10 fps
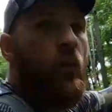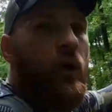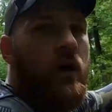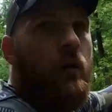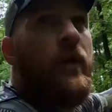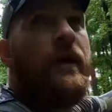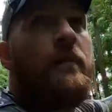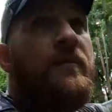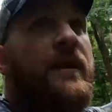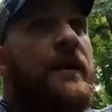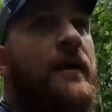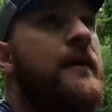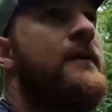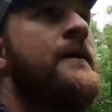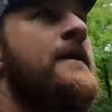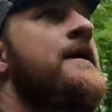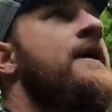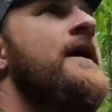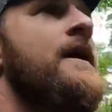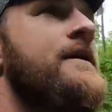walk way up there,
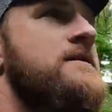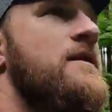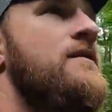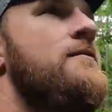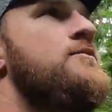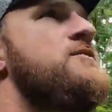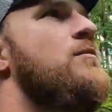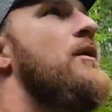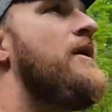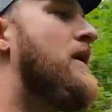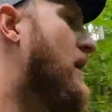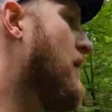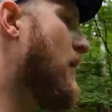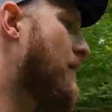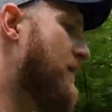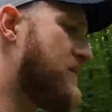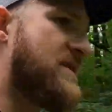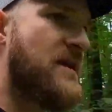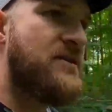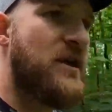and as the thermals are bringing the air up, they're
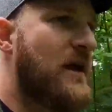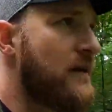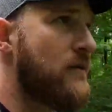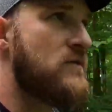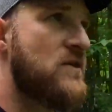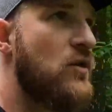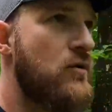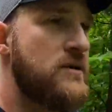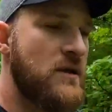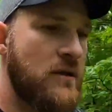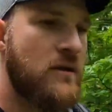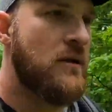scent checking those does.